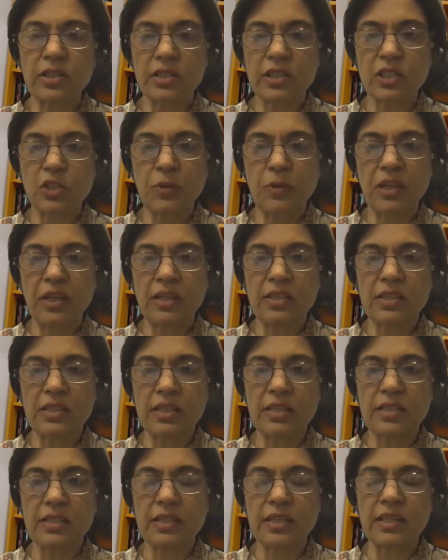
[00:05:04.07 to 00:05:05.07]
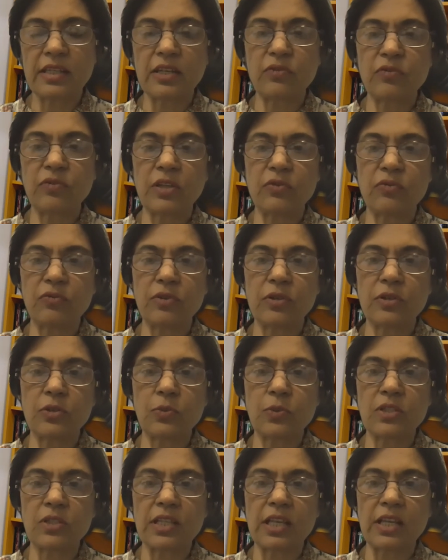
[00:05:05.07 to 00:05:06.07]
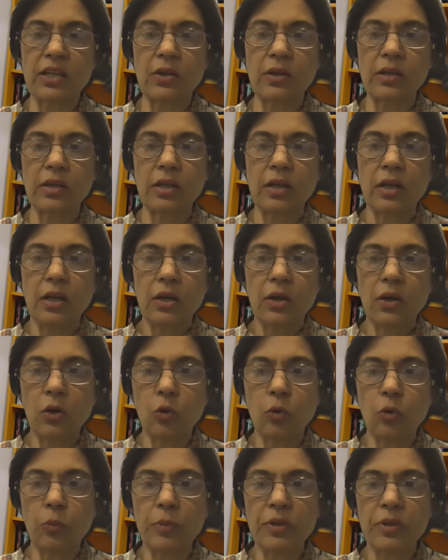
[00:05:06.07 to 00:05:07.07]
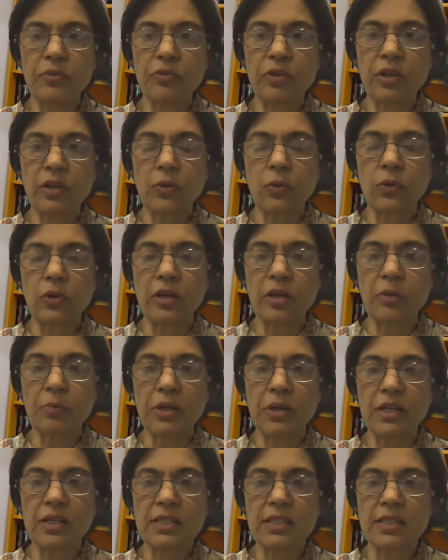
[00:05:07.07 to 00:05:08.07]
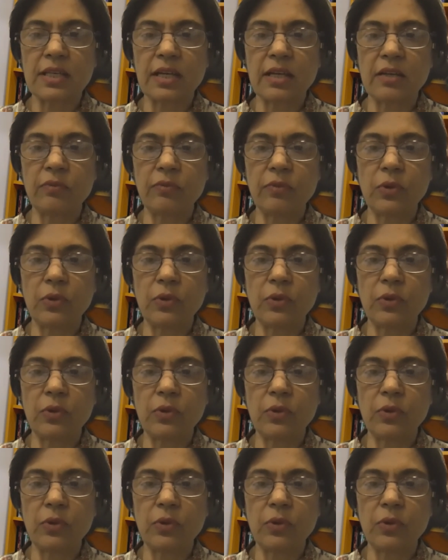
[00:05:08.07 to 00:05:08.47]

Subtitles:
experiences, and it was like, oh, but we are all in Pakistan.